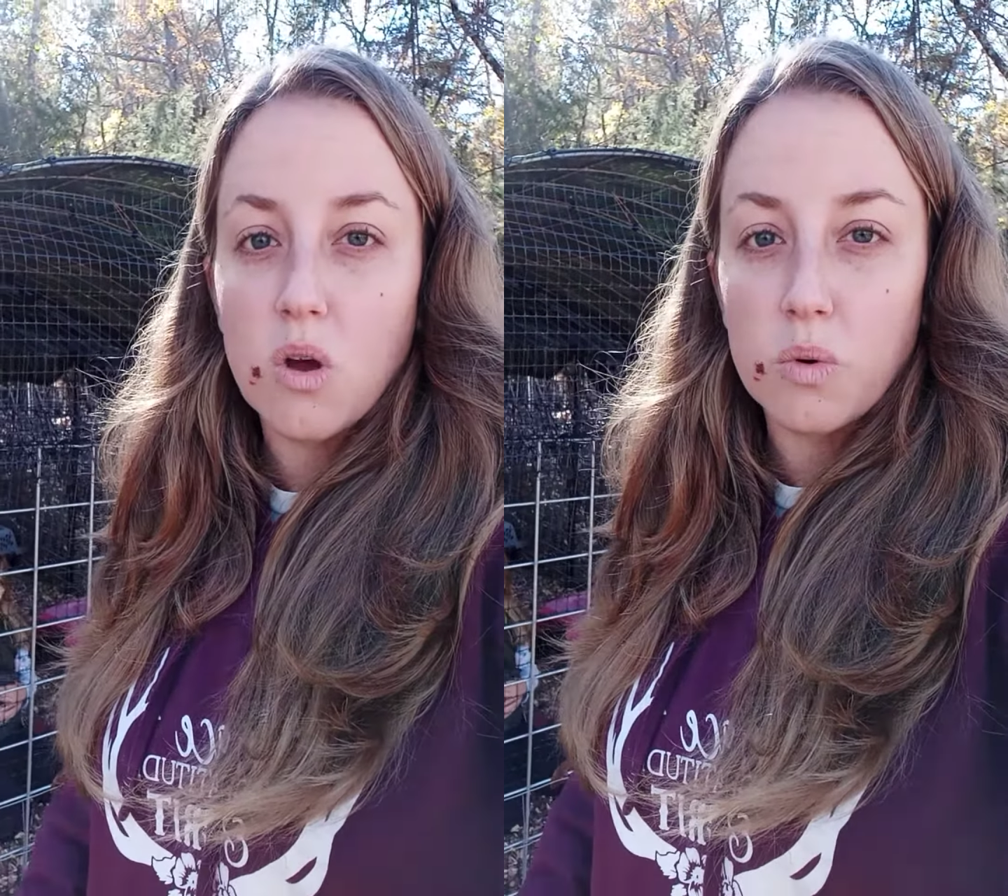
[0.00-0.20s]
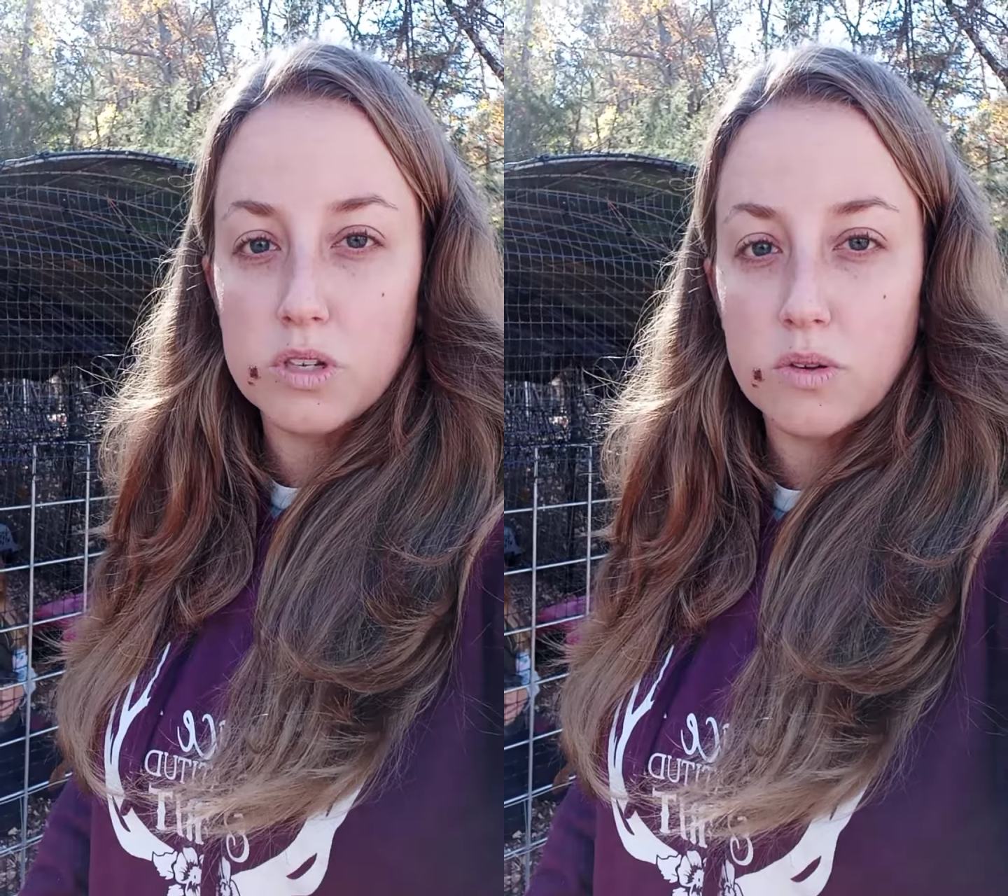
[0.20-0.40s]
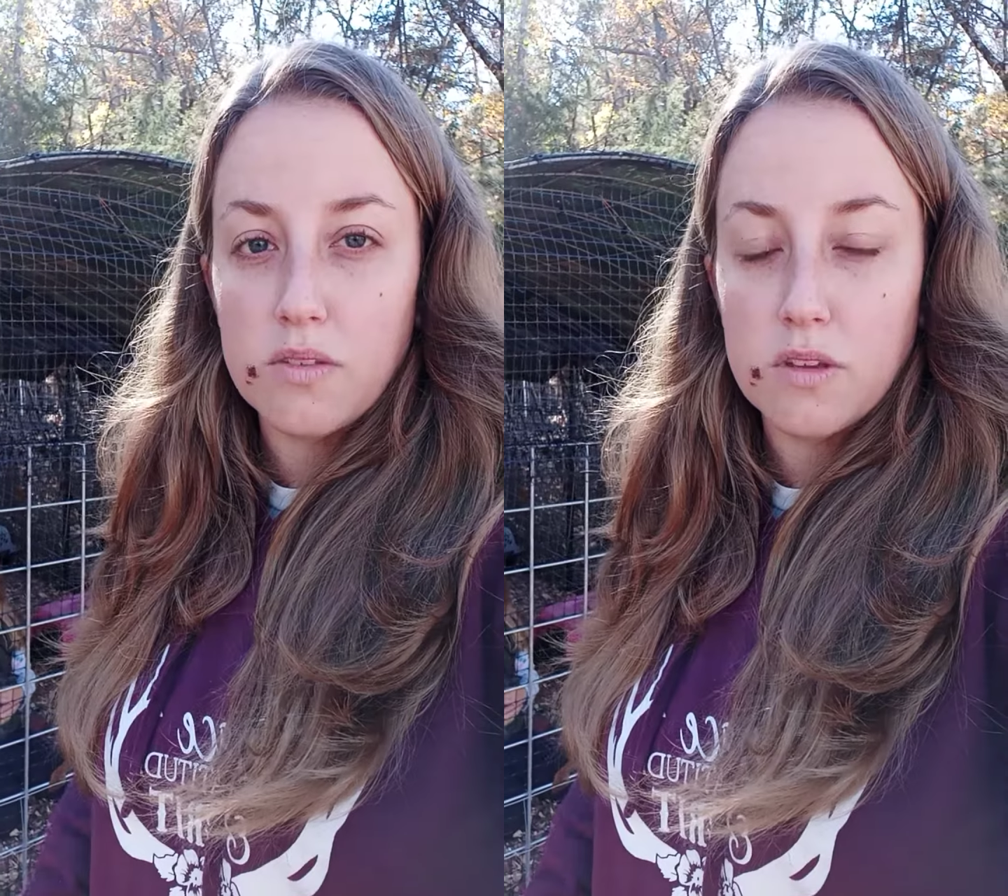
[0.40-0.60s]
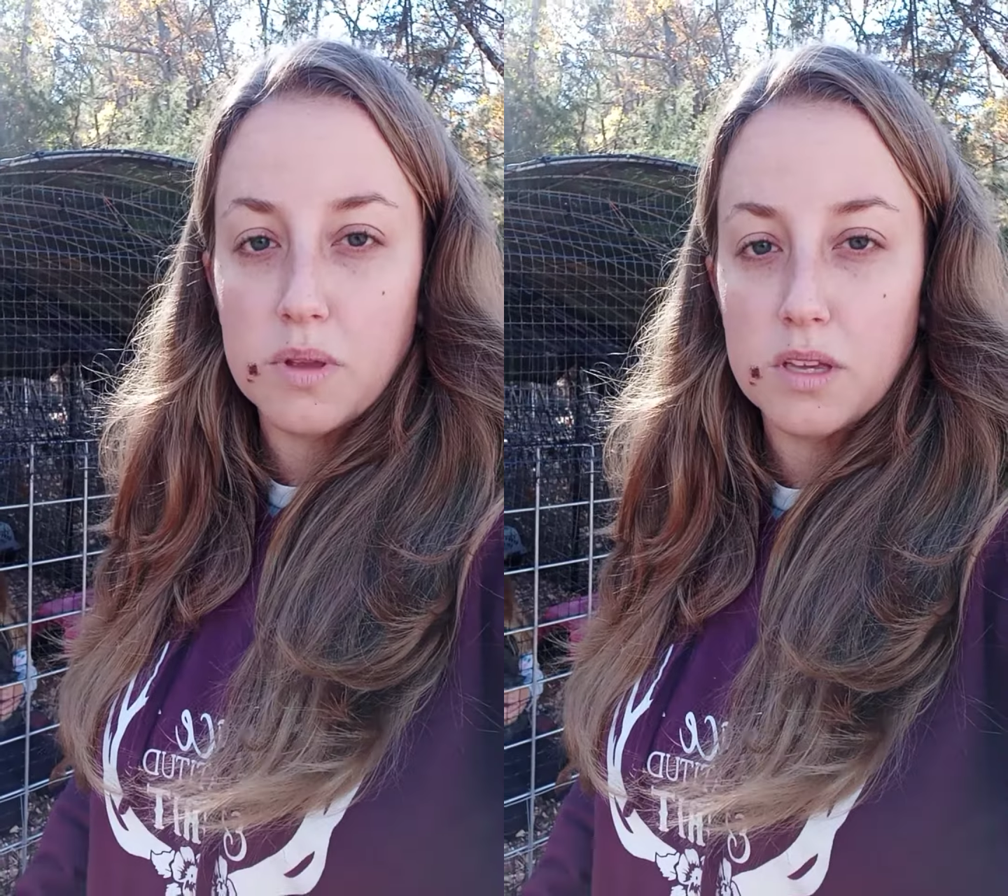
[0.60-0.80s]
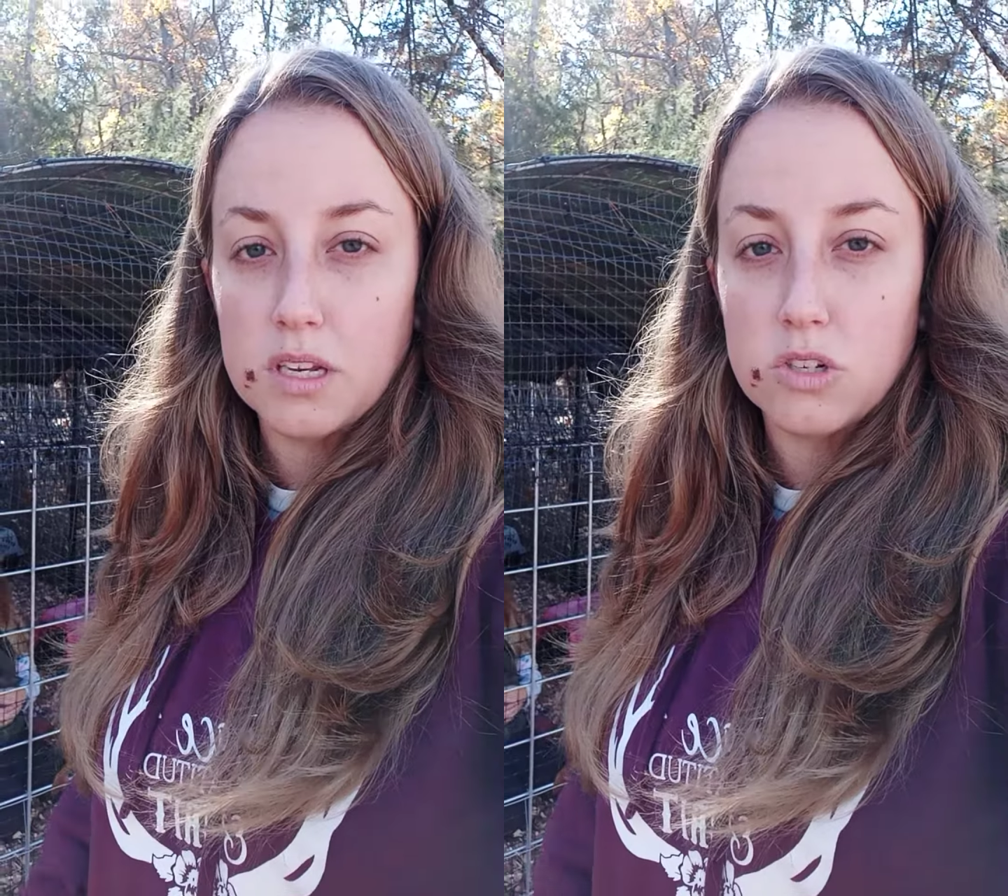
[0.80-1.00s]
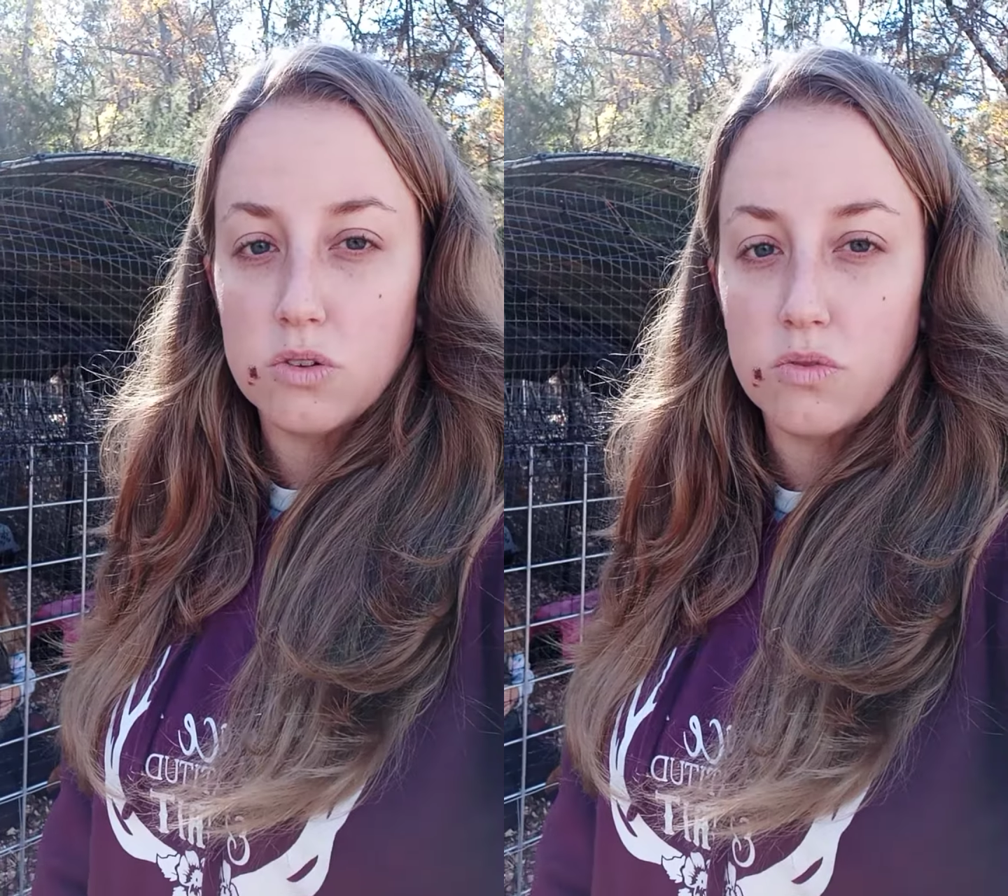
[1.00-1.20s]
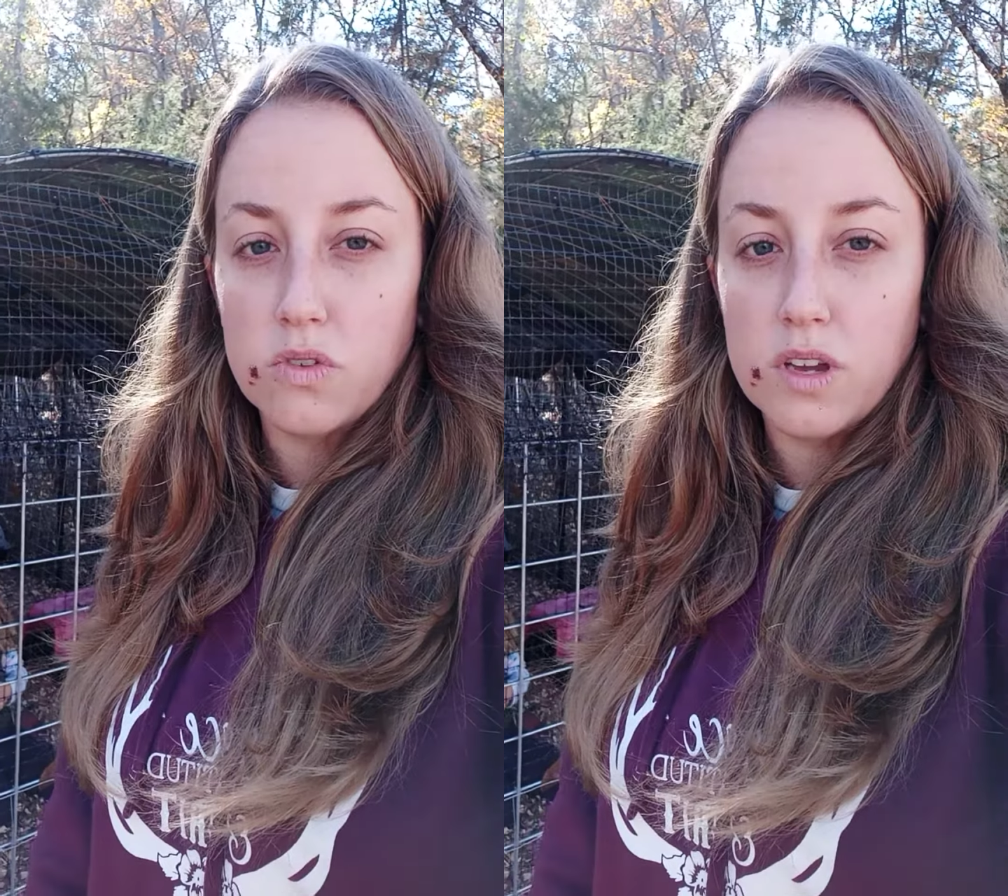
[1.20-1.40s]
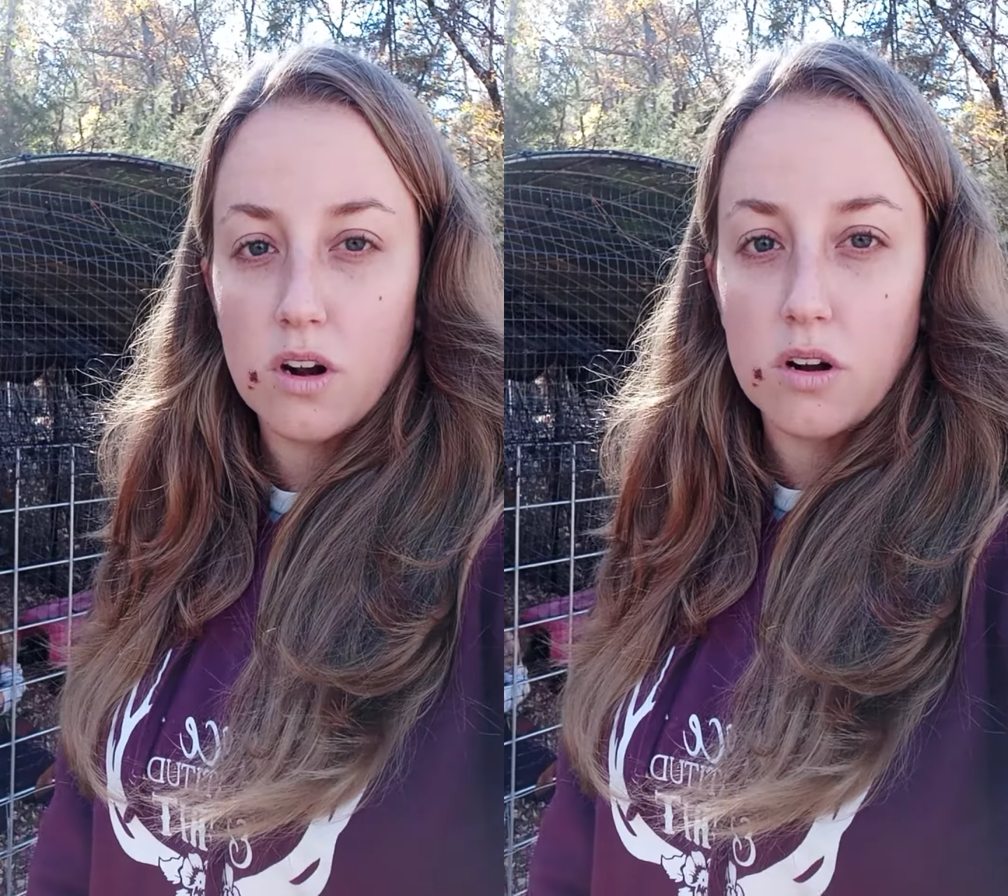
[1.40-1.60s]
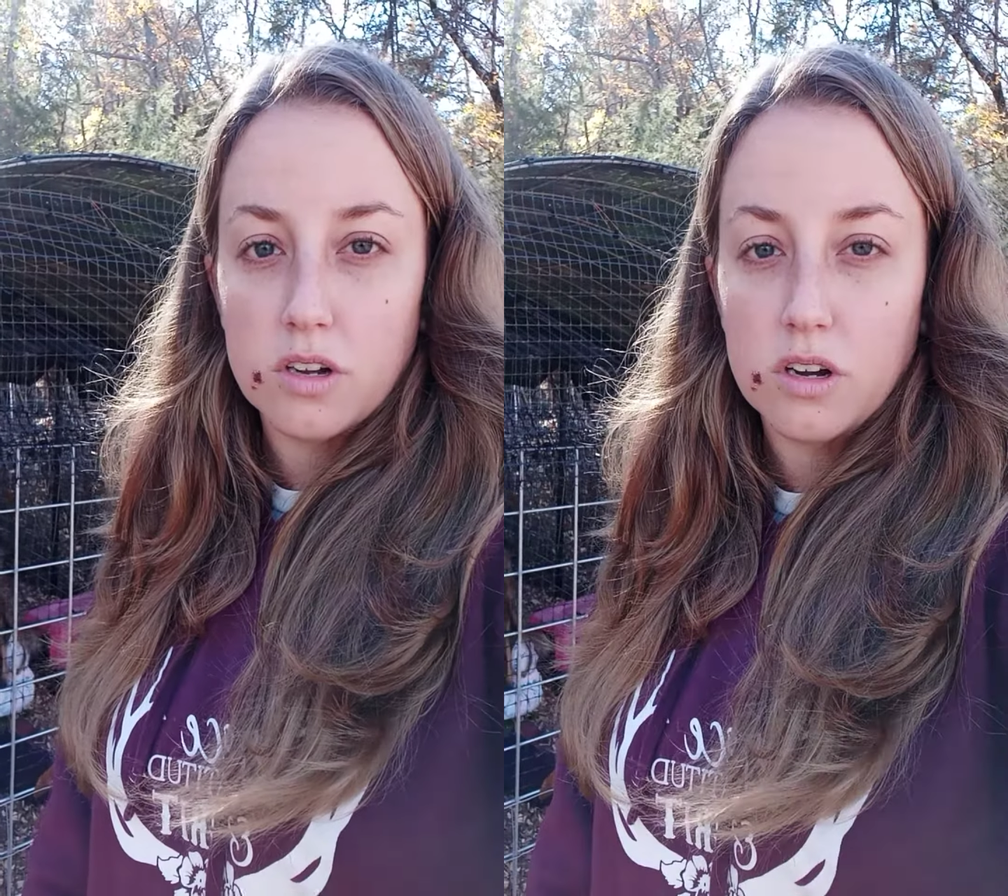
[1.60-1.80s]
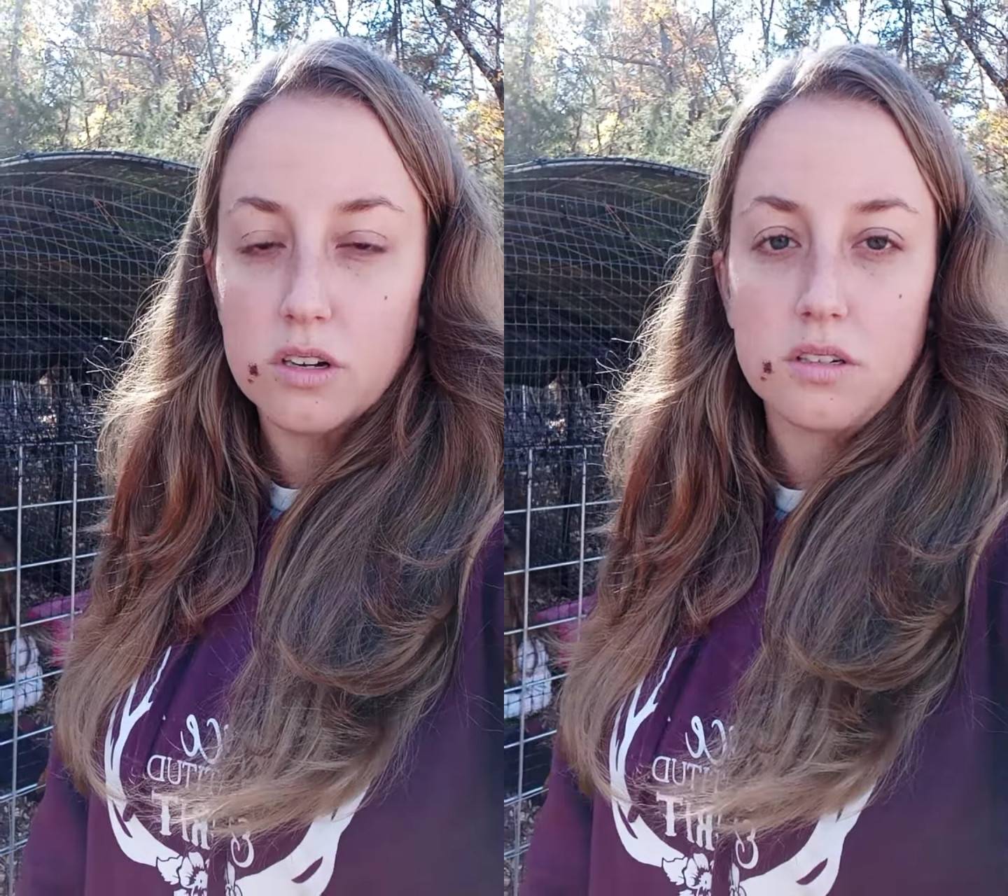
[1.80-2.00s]
we do have the ability to feed our
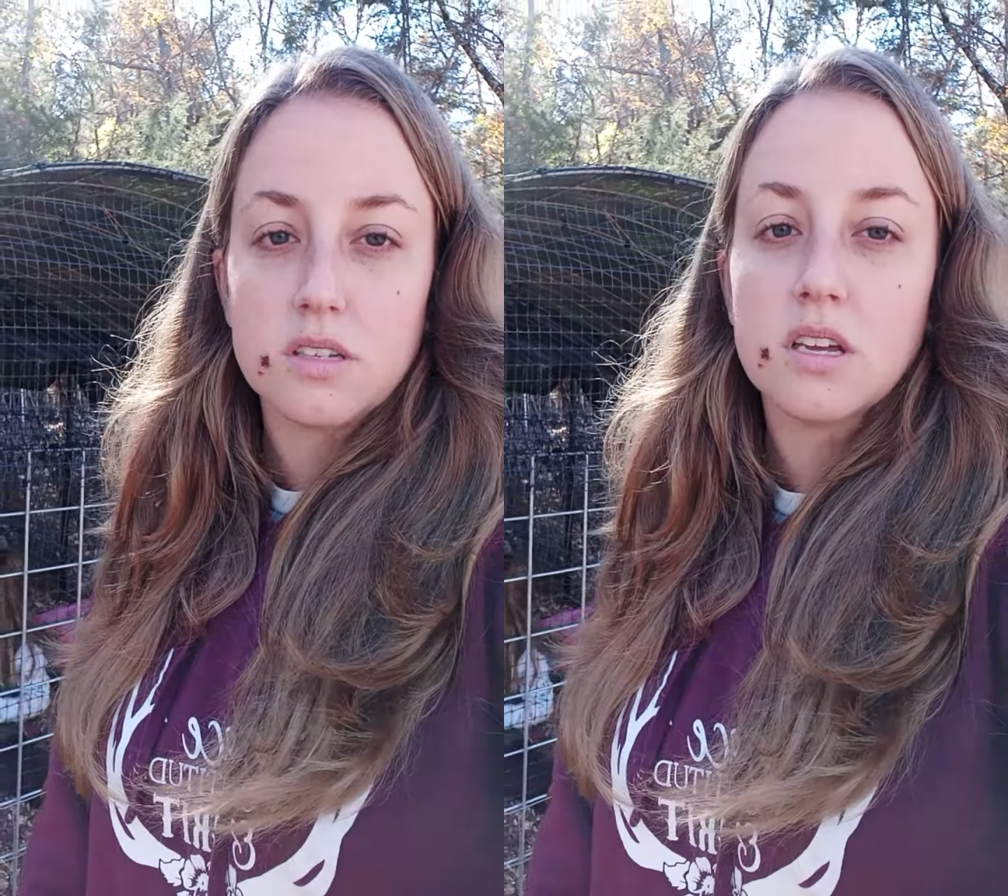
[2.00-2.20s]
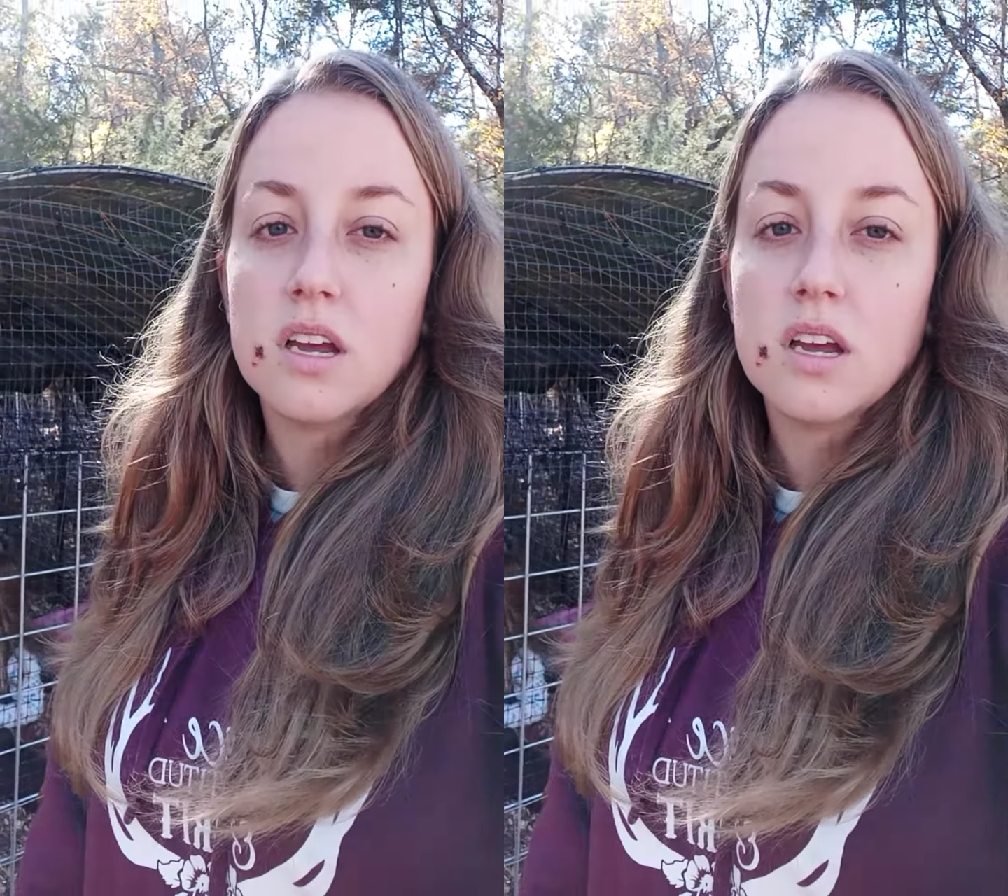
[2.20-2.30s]
dogs.